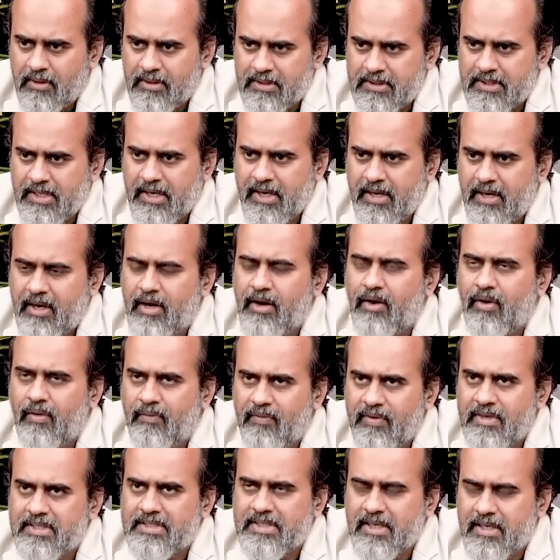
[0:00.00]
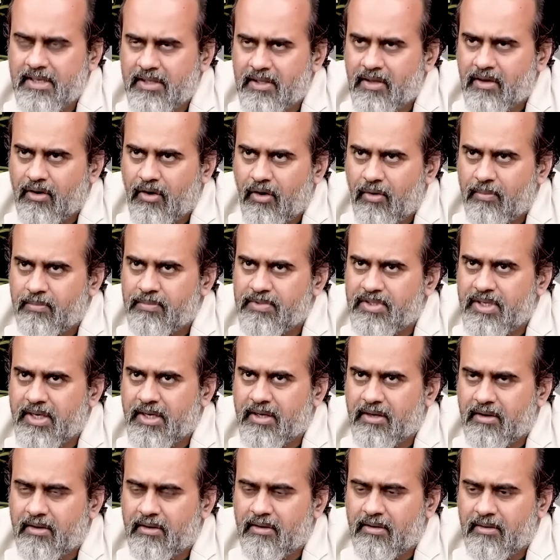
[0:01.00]
Secondly, obviously, the
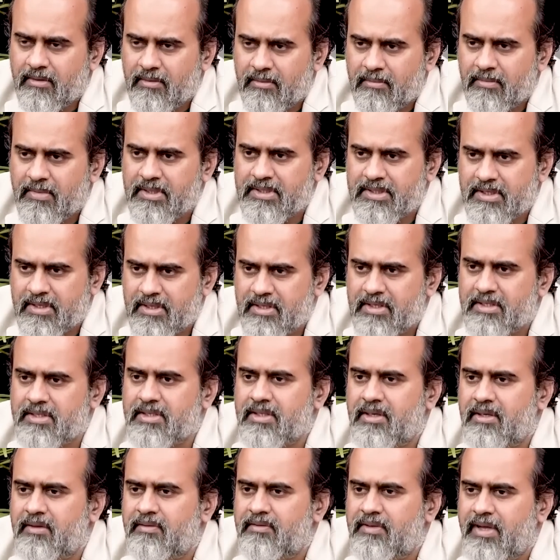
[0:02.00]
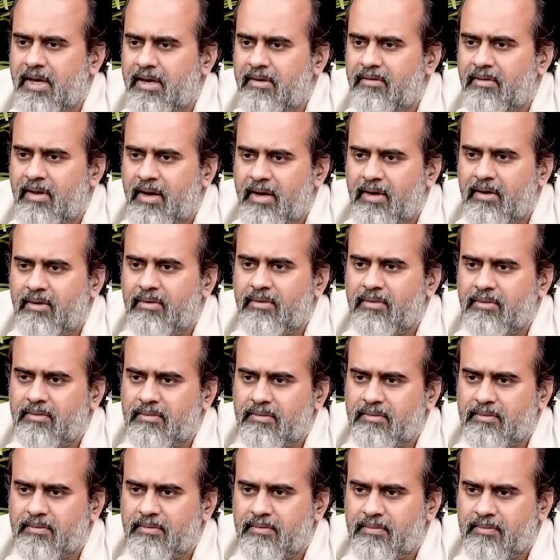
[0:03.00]
object must deserve that value
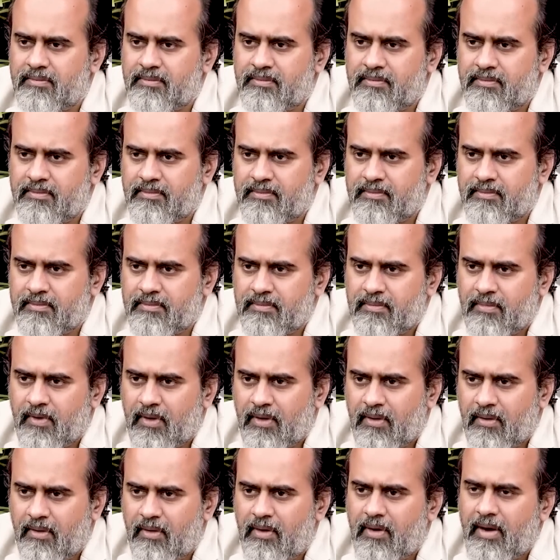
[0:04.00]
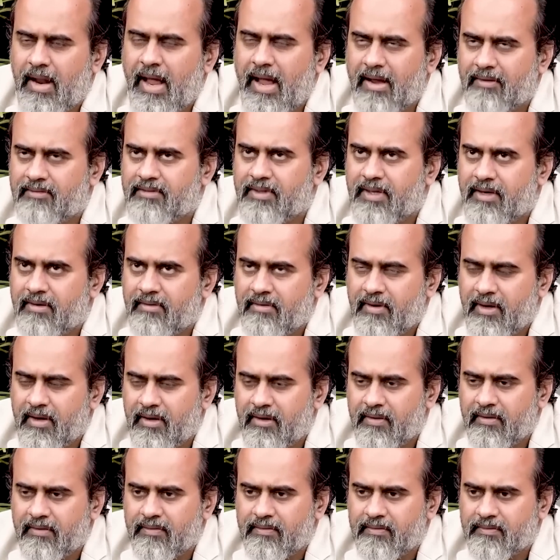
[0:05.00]
or have that
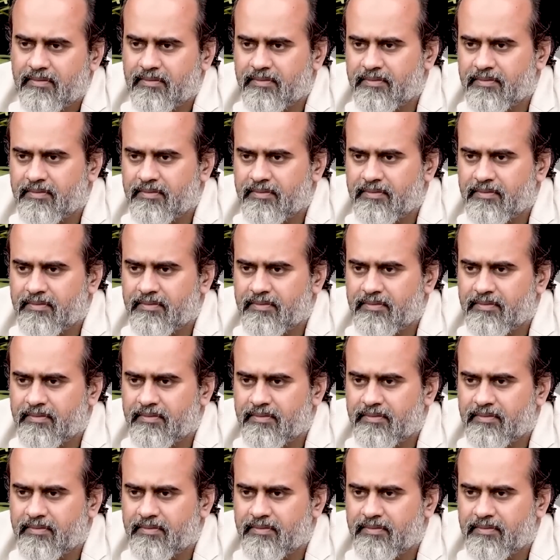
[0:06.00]
value.